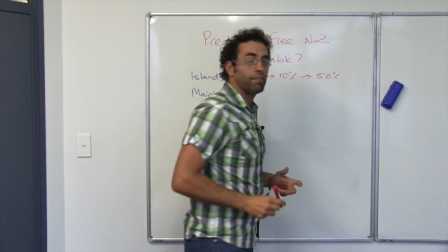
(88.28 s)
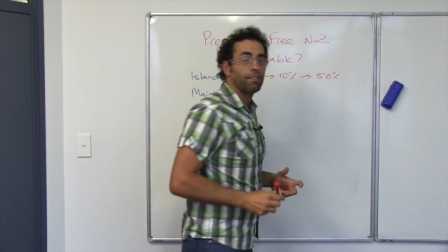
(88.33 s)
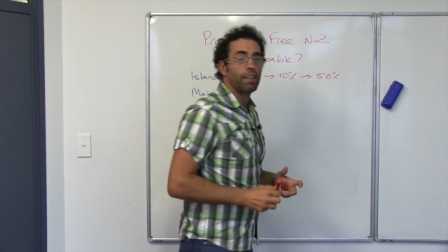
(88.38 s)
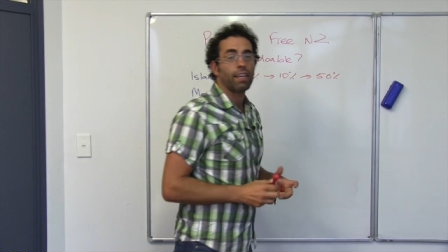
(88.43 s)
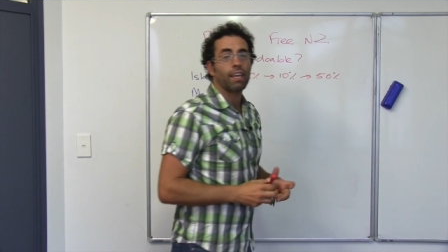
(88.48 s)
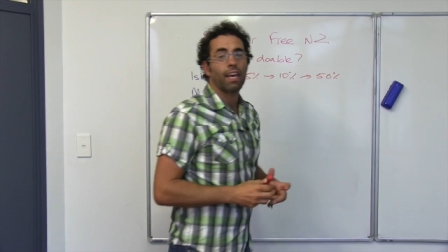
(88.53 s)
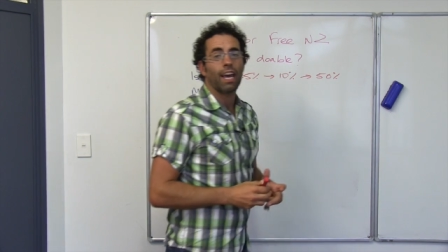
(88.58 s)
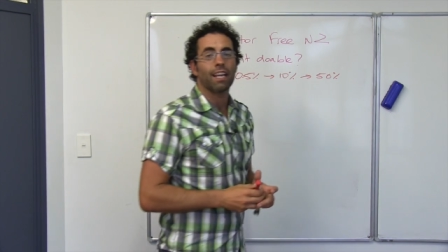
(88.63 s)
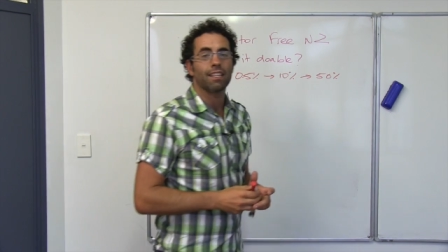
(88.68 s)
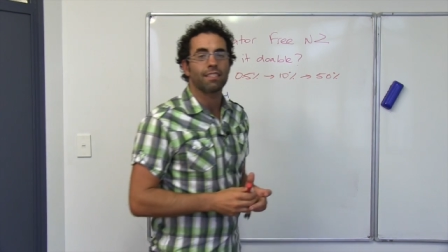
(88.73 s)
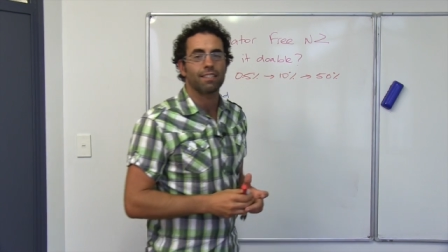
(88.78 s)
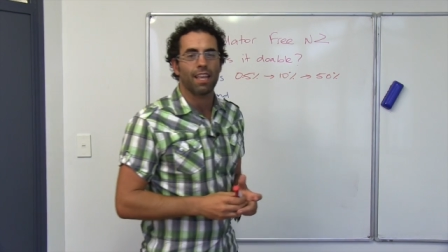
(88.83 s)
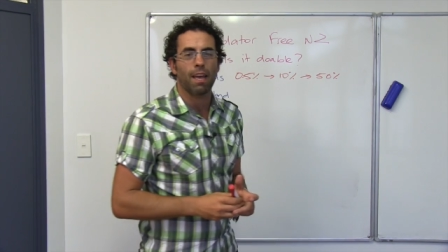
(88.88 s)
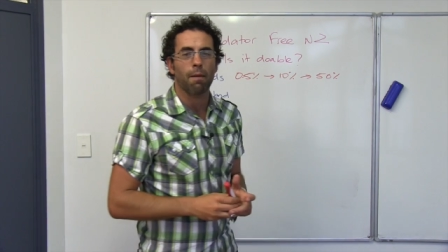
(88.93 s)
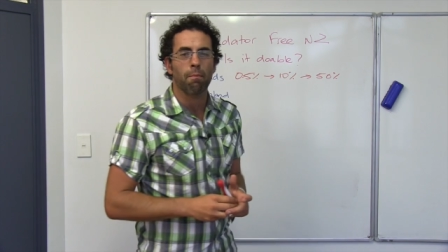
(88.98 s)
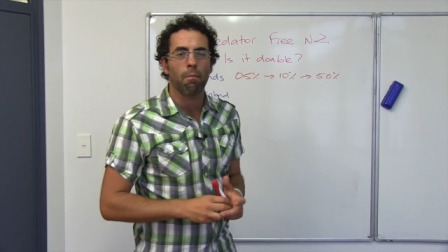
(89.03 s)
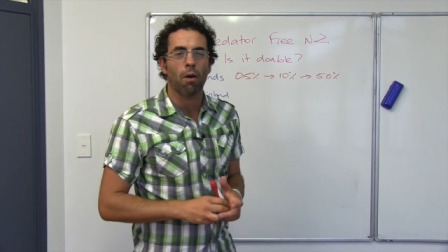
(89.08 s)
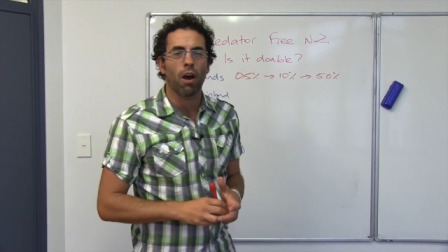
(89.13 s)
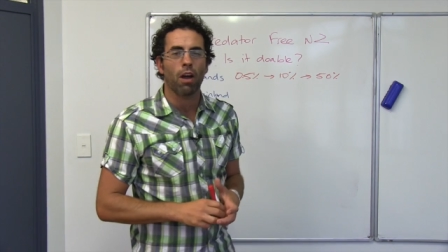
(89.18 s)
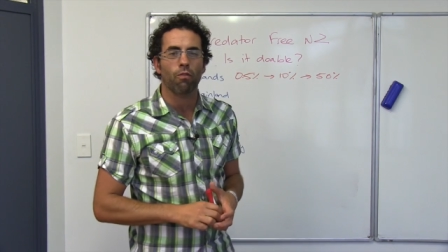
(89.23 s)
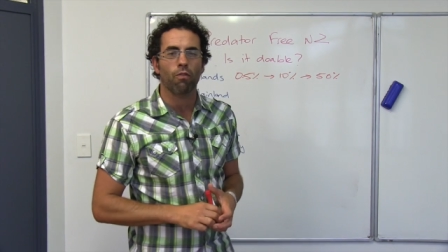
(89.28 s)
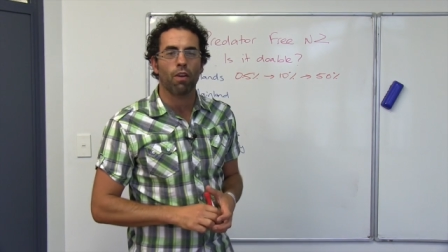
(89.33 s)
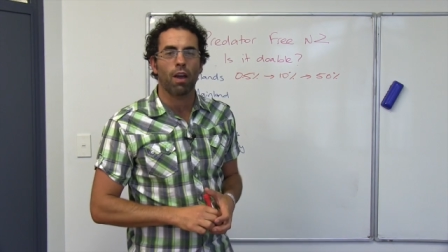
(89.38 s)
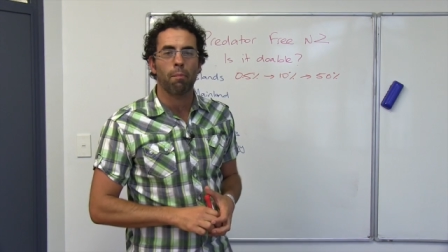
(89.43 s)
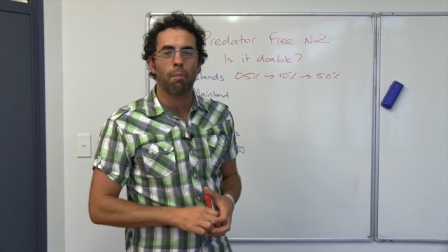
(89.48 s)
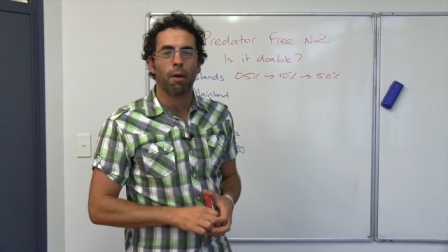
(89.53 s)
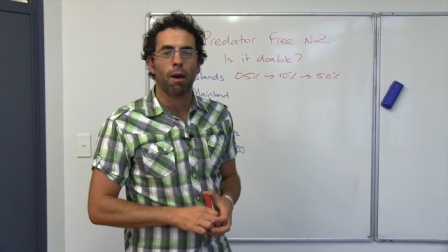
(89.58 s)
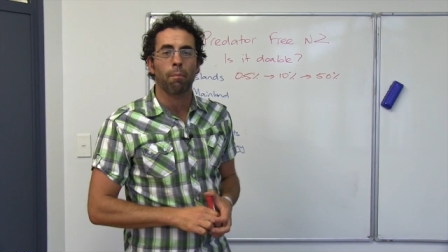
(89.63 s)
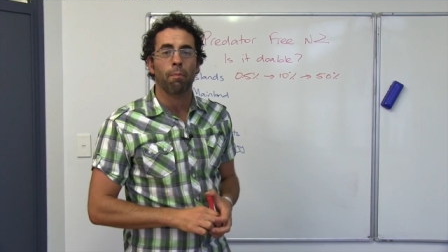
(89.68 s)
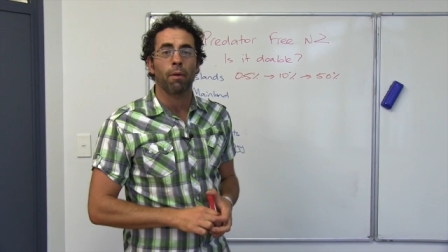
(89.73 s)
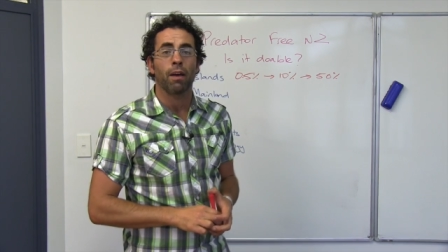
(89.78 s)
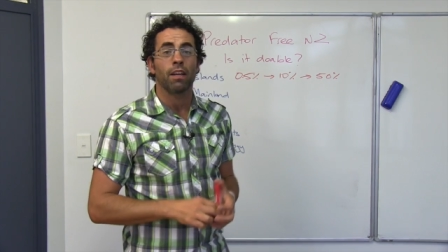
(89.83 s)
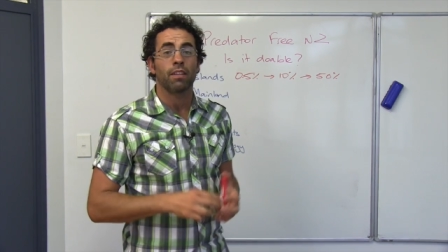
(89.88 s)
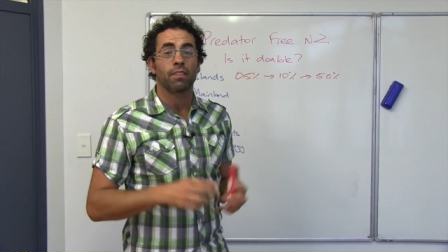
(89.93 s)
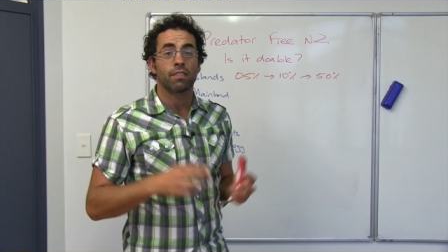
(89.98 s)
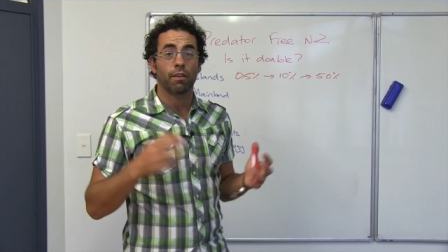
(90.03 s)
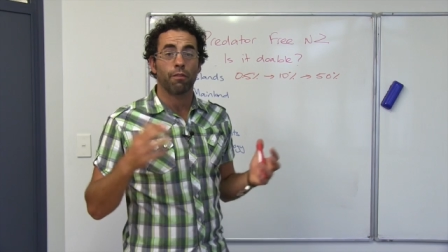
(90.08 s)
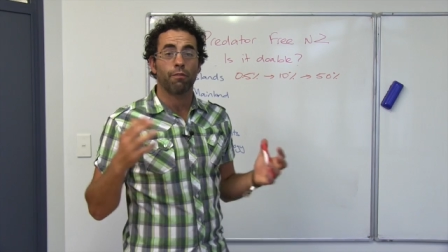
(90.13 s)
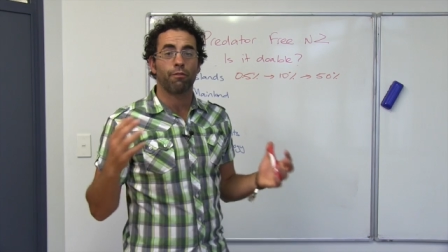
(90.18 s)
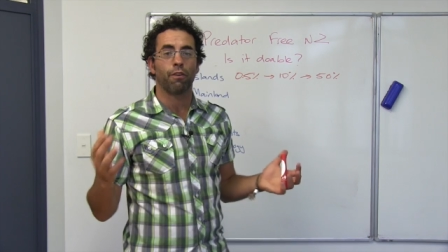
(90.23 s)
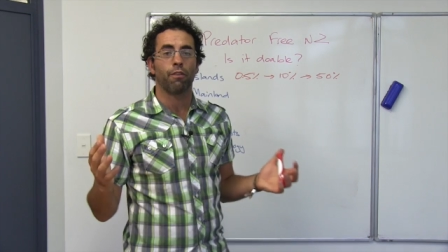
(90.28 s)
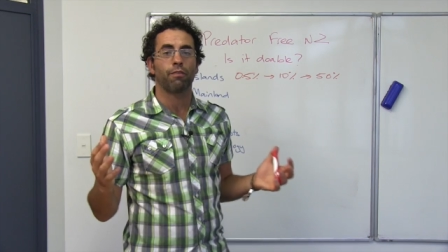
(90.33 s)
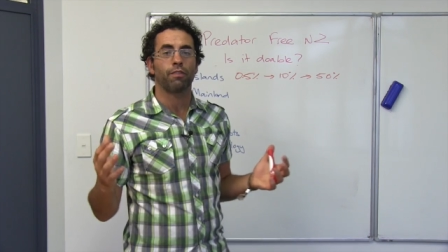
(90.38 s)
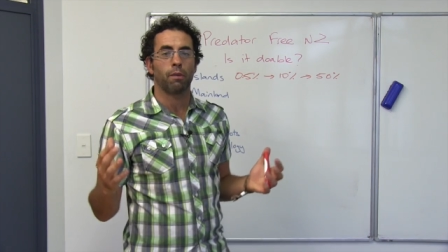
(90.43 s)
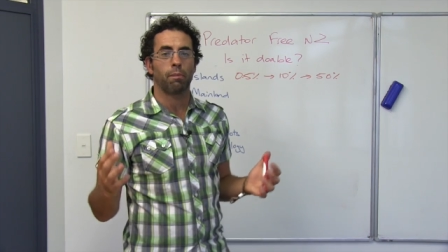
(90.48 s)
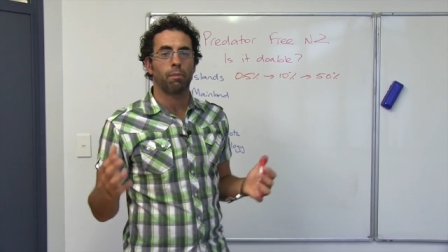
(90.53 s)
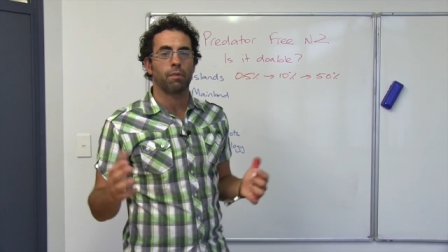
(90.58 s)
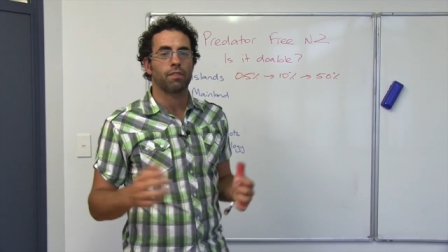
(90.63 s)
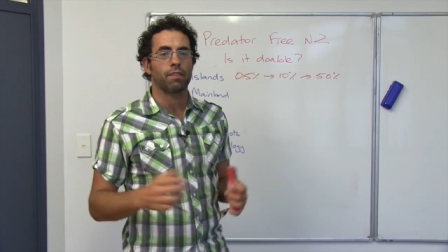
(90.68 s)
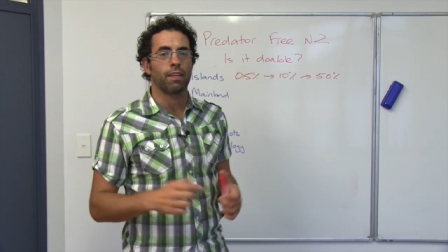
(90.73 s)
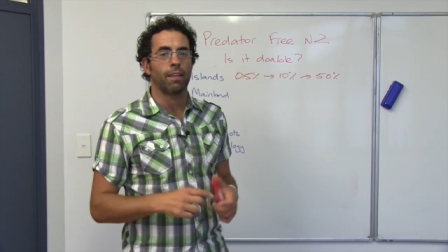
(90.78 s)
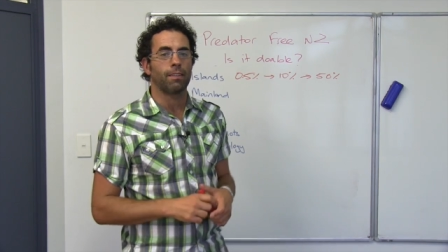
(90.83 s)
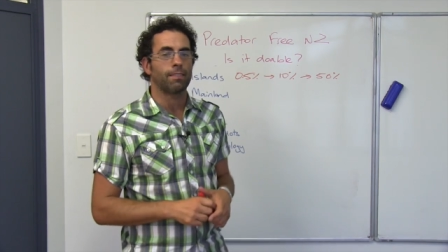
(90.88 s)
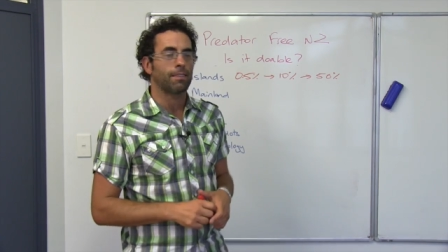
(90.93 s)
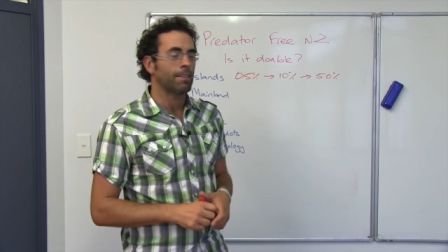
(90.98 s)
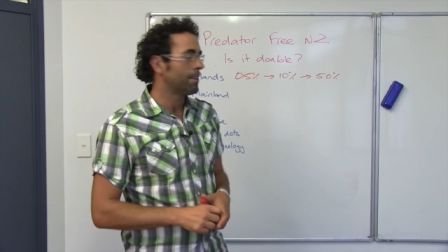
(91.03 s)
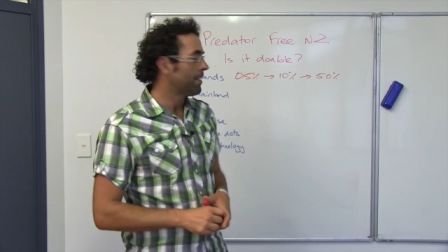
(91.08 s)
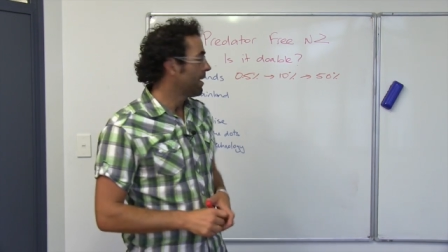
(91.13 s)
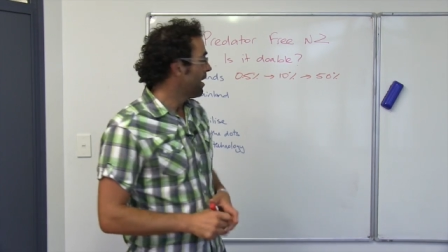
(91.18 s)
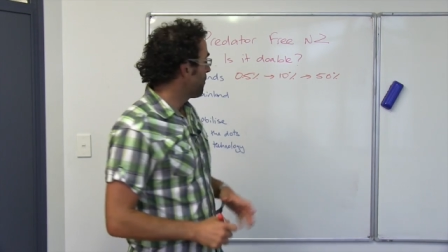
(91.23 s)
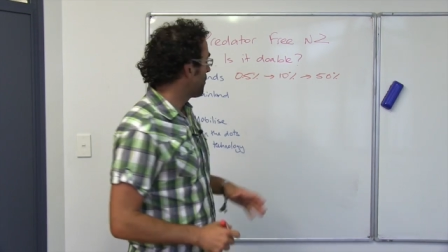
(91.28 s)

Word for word: of decades that might ramp up to 50%.